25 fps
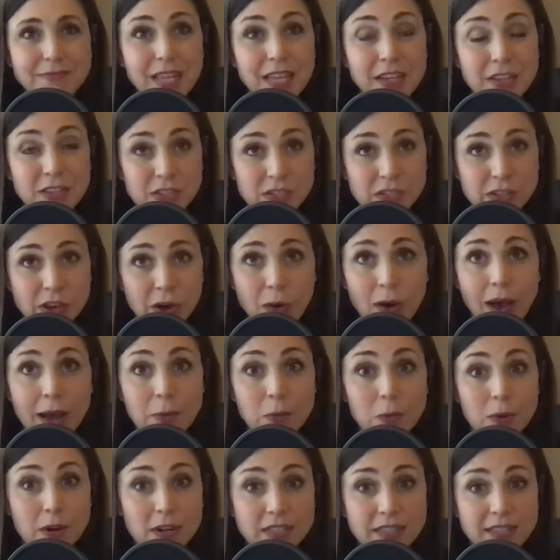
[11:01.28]
So I
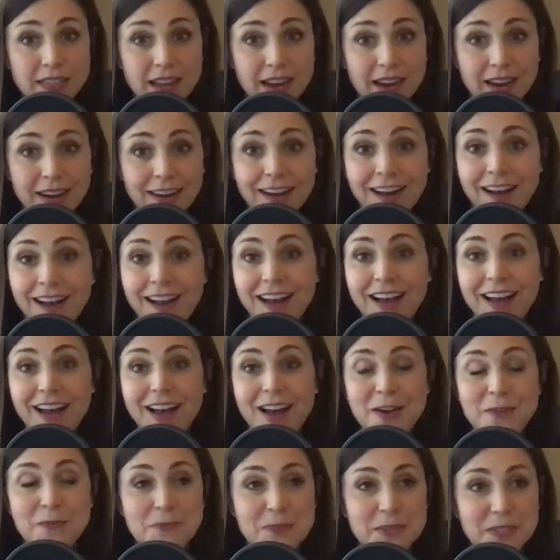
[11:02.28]
worked there,
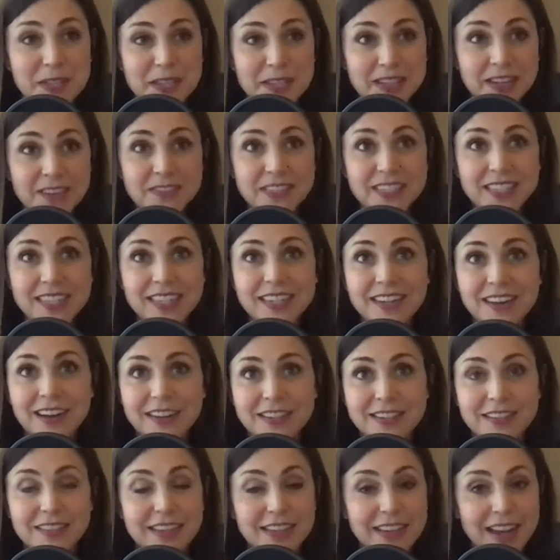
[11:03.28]
really loved it, got
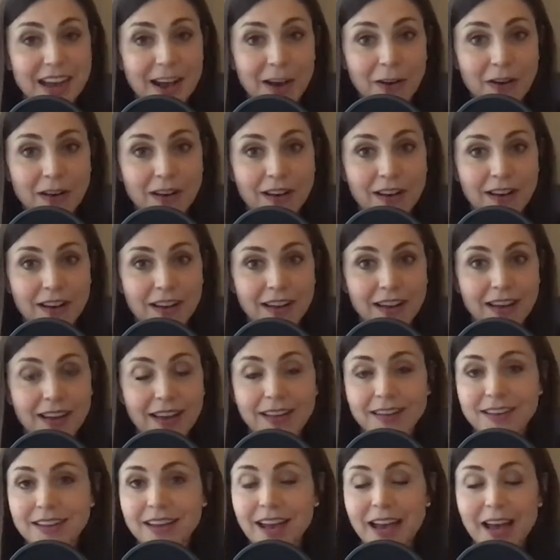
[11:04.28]
to lead out
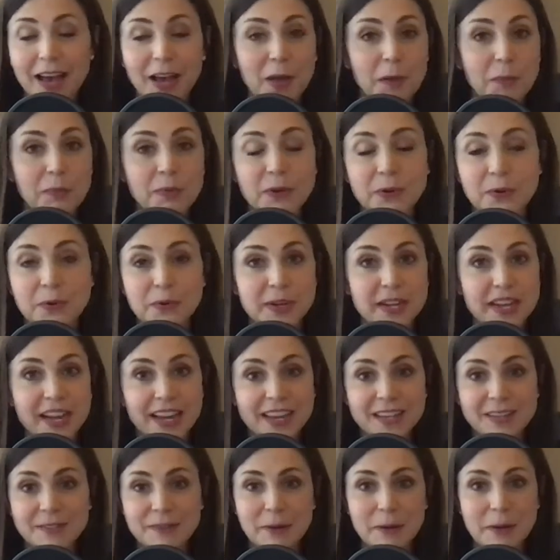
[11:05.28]
and help
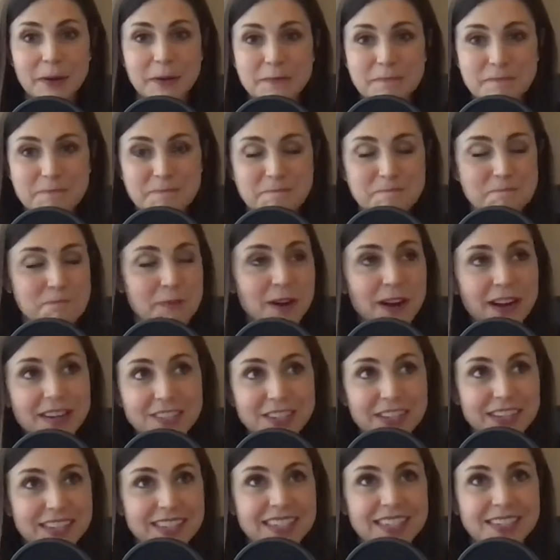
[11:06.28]
create
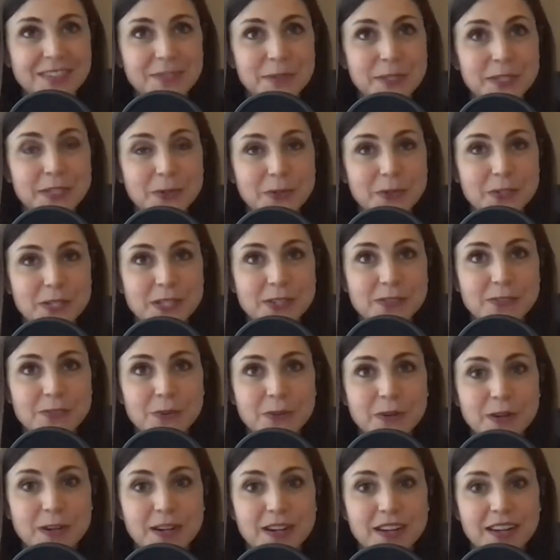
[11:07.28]
projects and resources
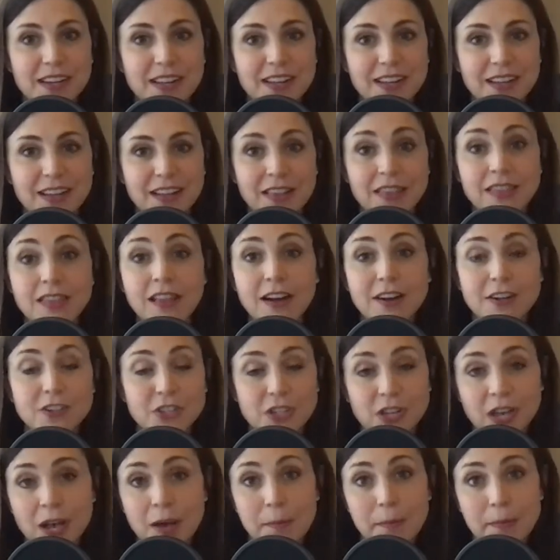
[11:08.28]
for
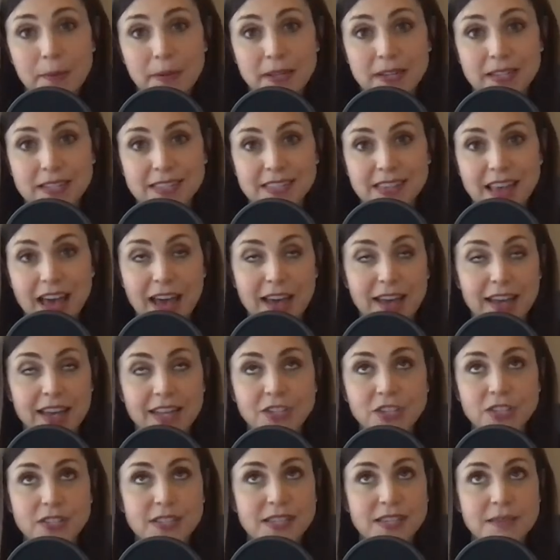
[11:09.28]
large companies. That
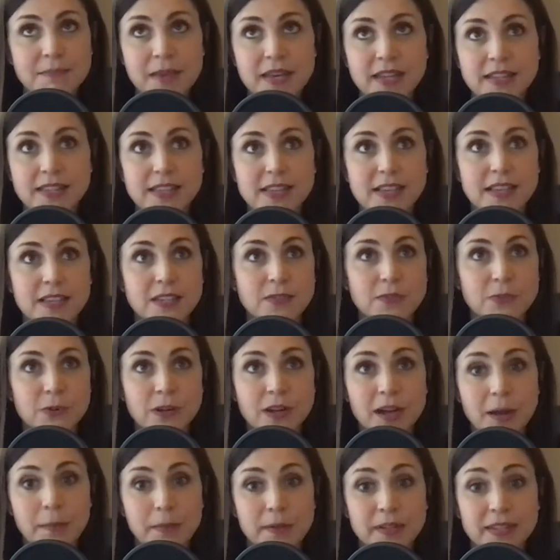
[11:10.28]
agency makes things for
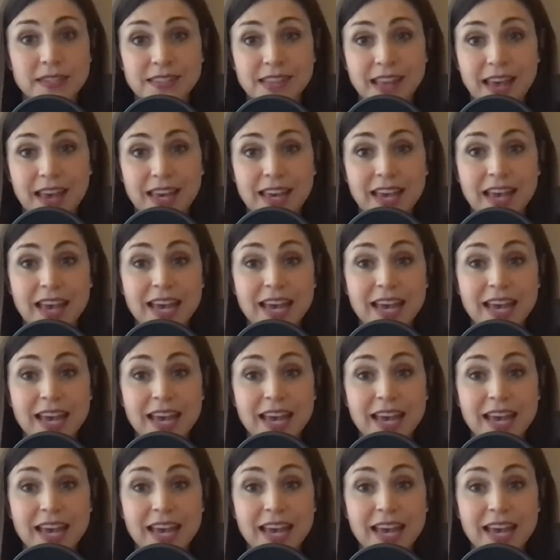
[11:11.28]
companies like